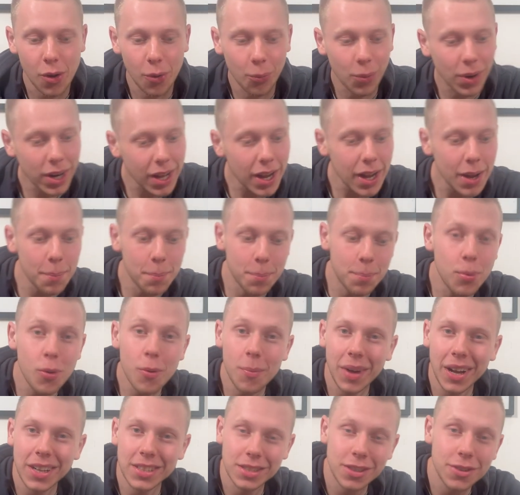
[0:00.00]
when I put
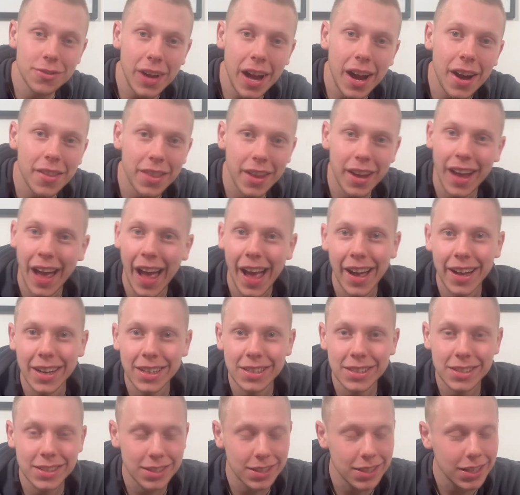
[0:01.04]
myself out there
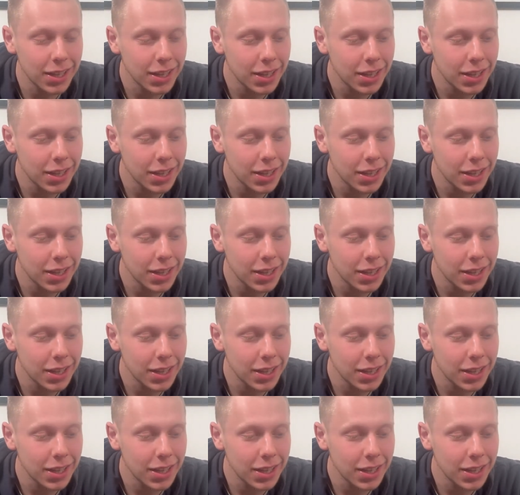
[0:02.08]
and